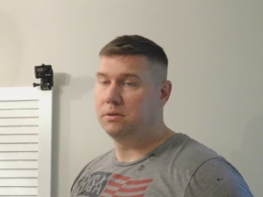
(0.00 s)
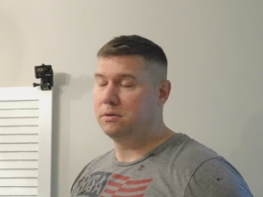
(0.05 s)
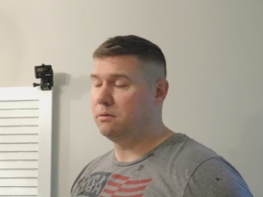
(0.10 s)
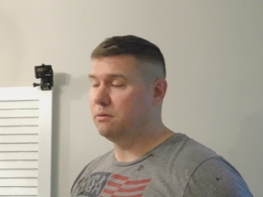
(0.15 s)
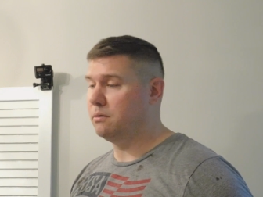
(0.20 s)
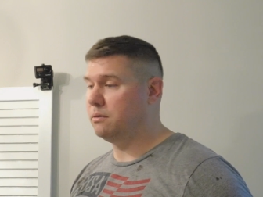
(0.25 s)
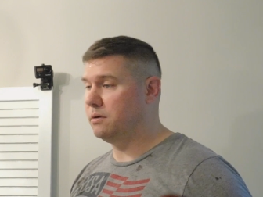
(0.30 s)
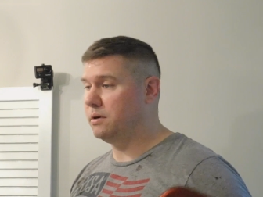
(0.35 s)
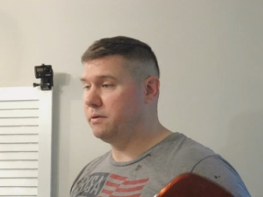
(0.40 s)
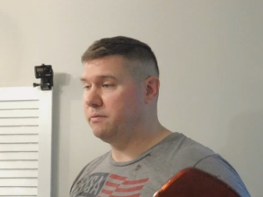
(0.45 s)

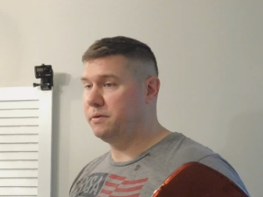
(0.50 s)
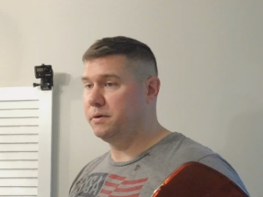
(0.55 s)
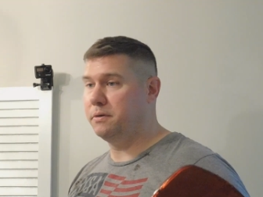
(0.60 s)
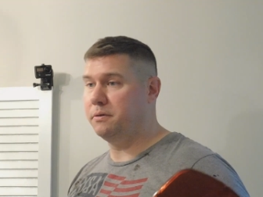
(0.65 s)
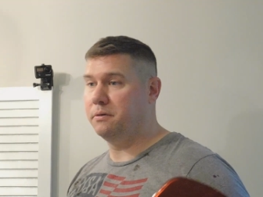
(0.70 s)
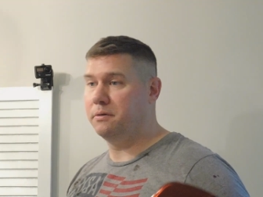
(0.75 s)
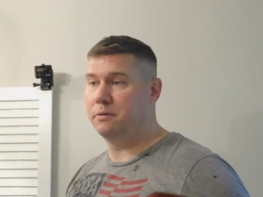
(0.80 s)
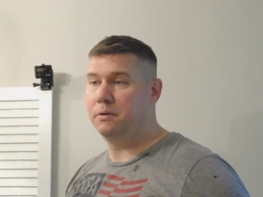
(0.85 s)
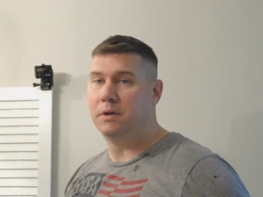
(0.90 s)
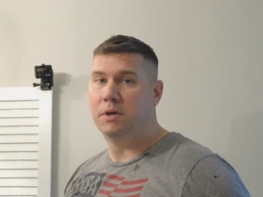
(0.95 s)
or if
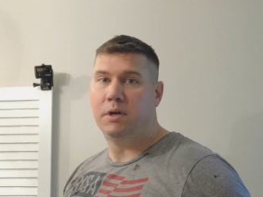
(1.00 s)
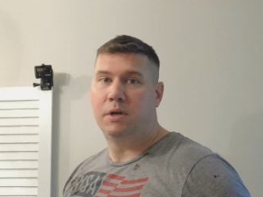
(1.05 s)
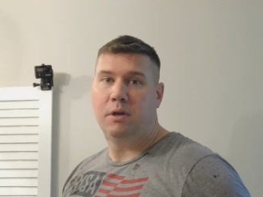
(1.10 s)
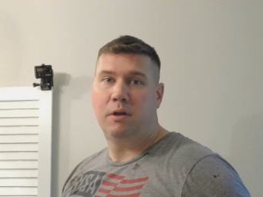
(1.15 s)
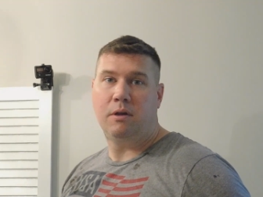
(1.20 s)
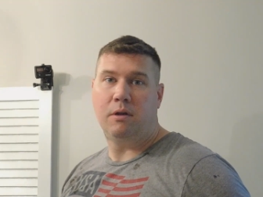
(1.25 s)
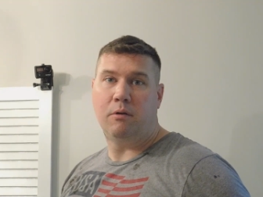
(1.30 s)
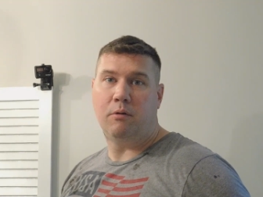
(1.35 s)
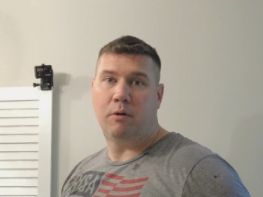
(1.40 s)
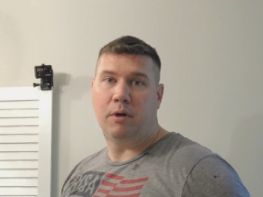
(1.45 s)
you're
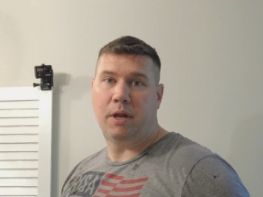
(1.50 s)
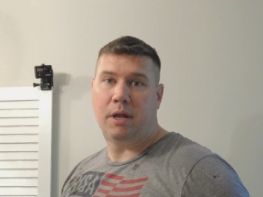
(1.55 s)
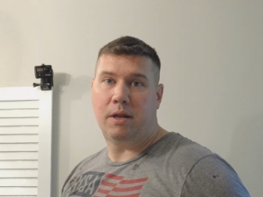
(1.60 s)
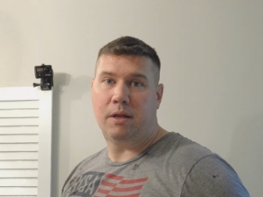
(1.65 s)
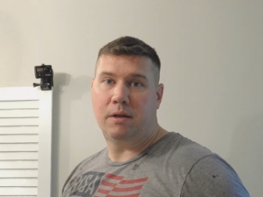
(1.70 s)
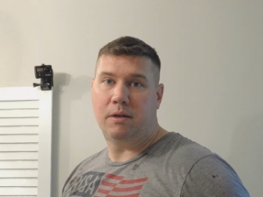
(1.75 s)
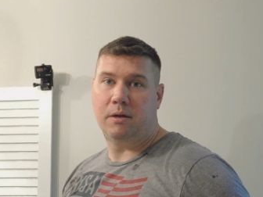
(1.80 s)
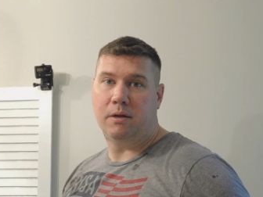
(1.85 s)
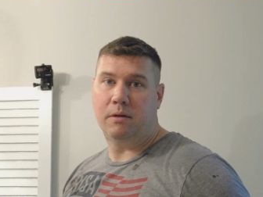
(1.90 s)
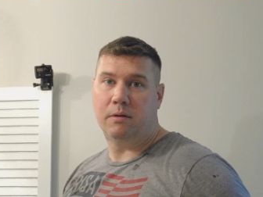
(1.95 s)
going at
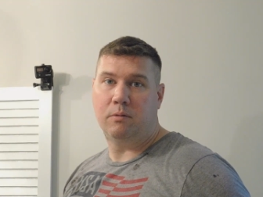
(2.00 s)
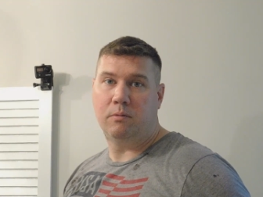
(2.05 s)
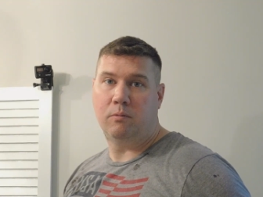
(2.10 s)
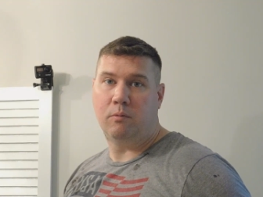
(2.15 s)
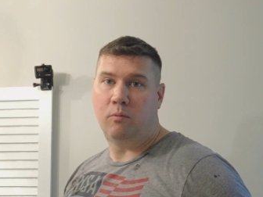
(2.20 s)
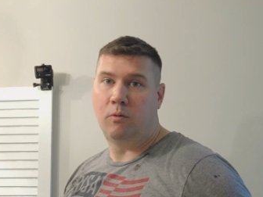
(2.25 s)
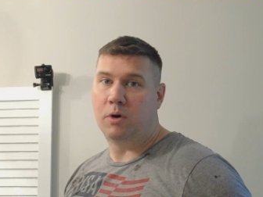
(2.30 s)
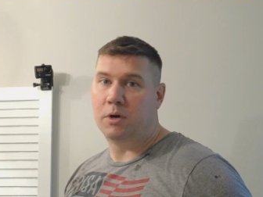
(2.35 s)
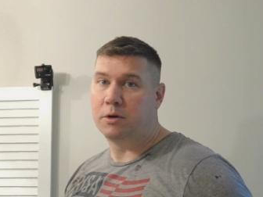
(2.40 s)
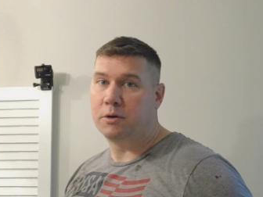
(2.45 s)
a
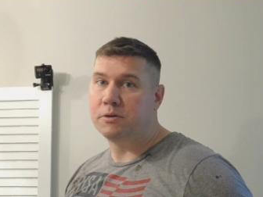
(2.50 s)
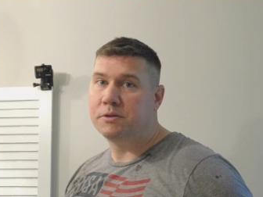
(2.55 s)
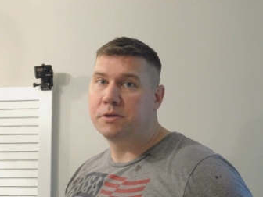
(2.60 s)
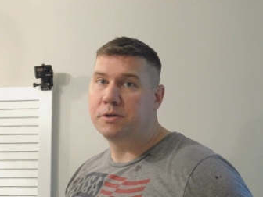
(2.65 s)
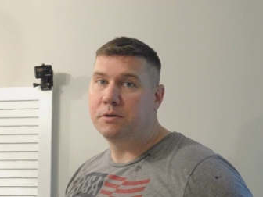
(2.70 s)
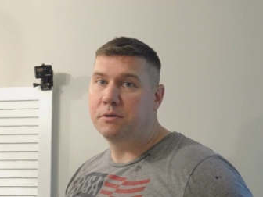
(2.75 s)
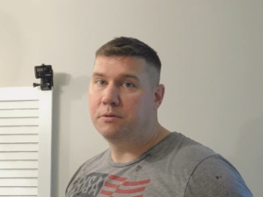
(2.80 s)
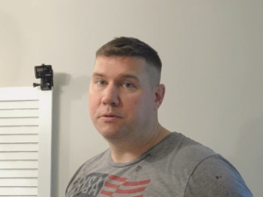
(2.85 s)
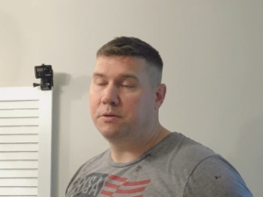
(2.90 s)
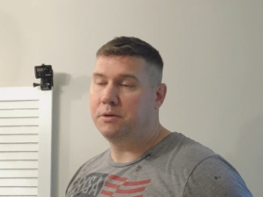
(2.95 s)
1 or
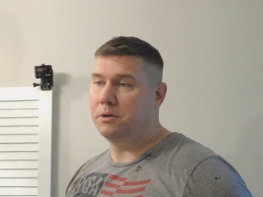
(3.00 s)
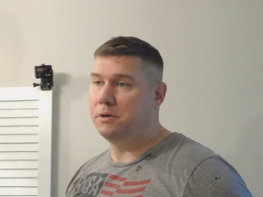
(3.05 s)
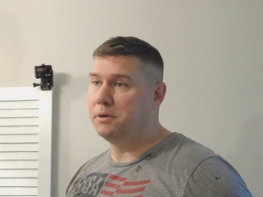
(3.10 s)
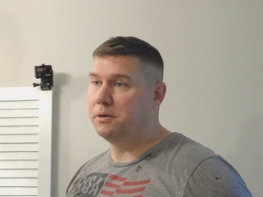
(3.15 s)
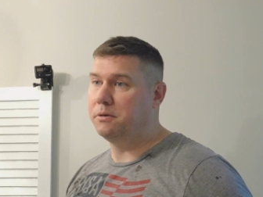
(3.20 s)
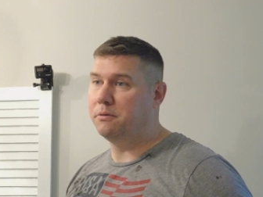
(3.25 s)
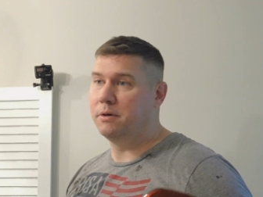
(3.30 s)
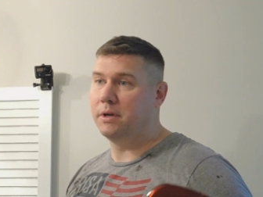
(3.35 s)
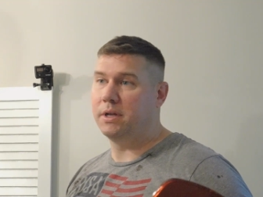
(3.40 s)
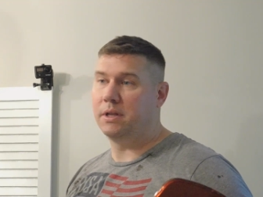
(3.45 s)
2, you can
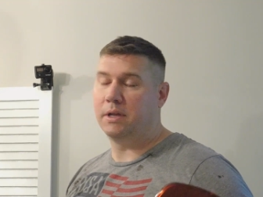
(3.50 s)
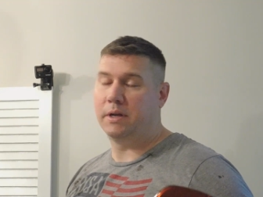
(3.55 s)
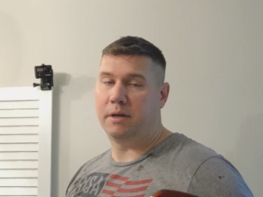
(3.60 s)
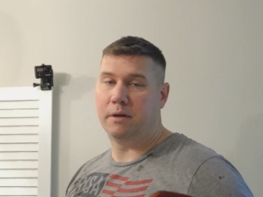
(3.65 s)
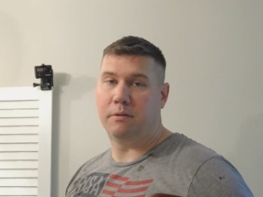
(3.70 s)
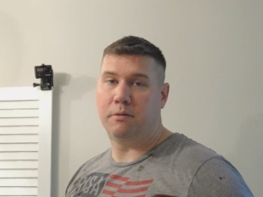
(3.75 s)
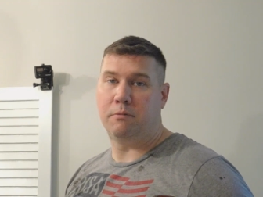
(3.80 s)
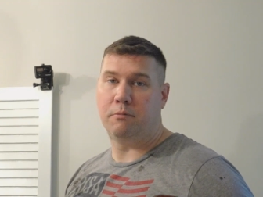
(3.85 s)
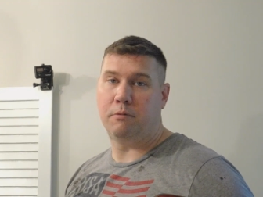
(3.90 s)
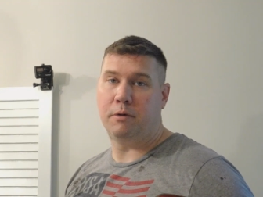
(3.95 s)
do it at like
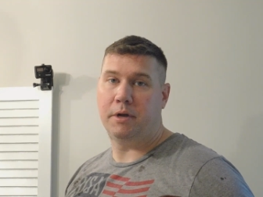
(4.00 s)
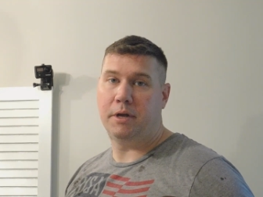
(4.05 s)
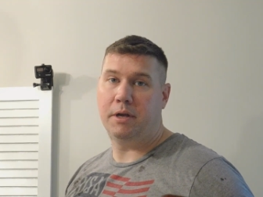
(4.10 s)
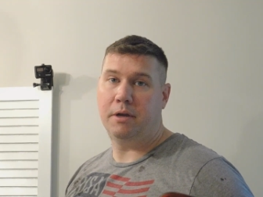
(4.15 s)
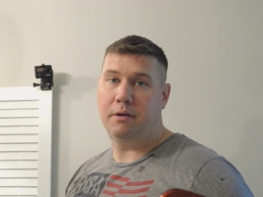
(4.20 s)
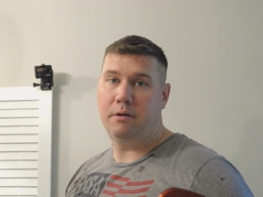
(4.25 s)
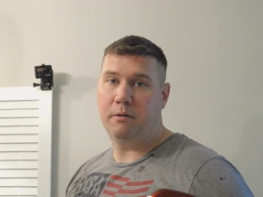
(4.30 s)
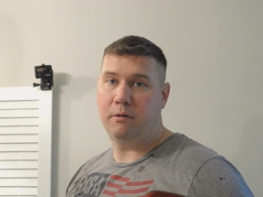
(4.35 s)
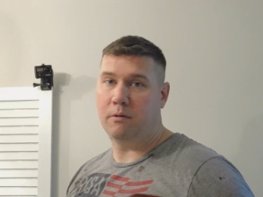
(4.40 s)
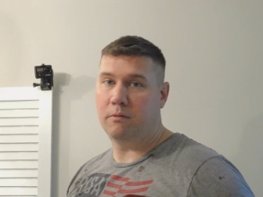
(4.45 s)
a 3
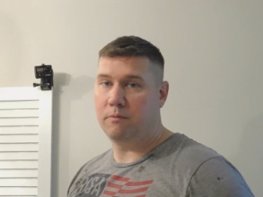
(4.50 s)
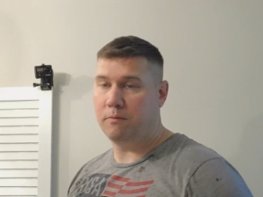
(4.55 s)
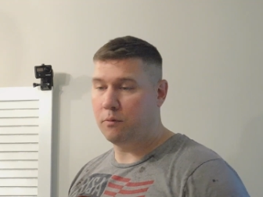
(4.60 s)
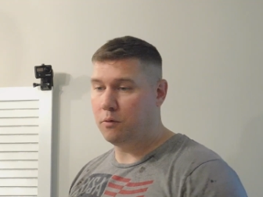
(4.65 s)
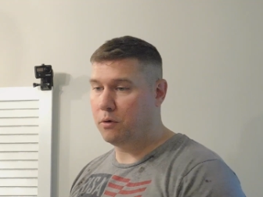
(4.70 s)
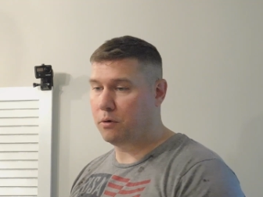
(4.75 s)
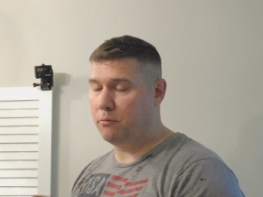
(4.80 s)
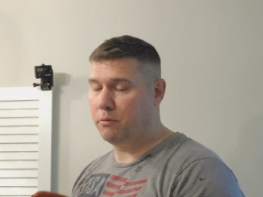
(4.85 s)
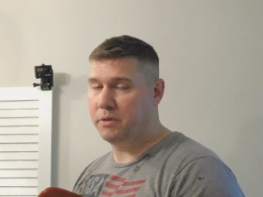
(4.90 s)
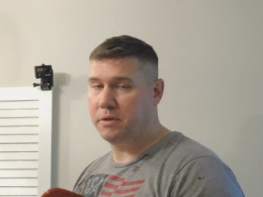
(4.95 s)
or
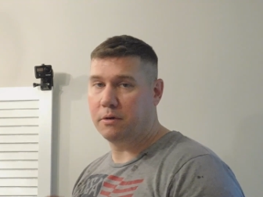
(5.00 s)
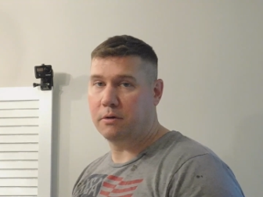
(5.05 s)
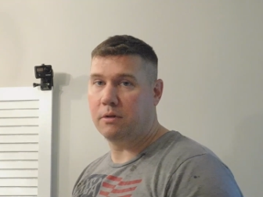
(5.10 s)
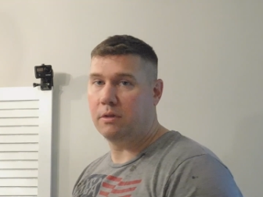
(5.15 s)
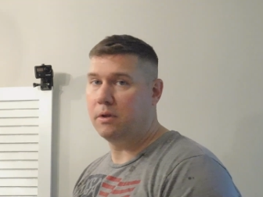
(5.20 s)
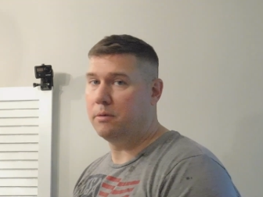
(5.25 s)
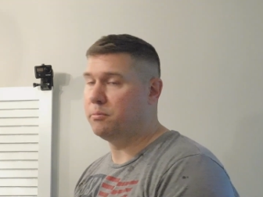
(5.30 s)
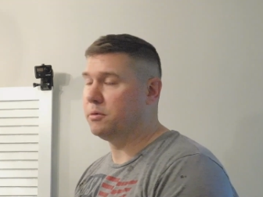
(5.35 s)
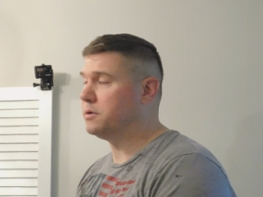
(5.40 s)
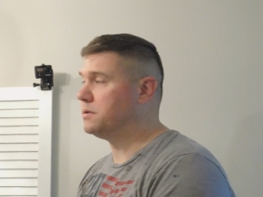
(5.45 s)
4 with your
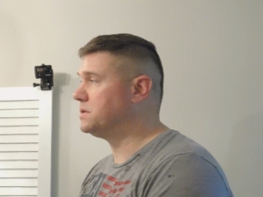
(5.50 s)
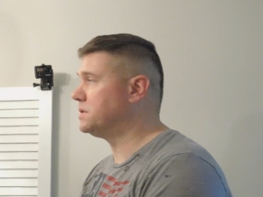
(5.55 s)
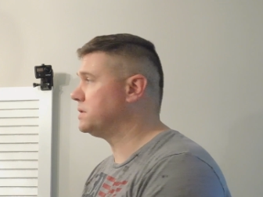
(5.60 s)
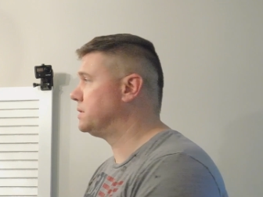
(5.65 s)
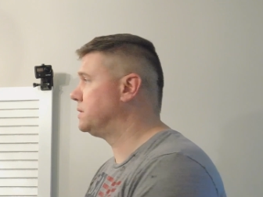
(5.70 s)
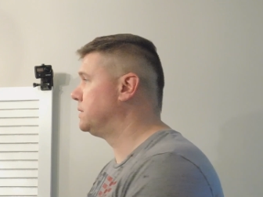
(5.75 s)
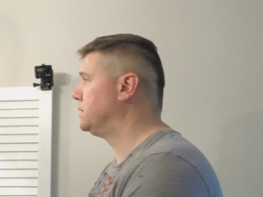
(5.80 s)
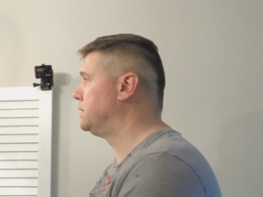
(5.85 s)
clippers.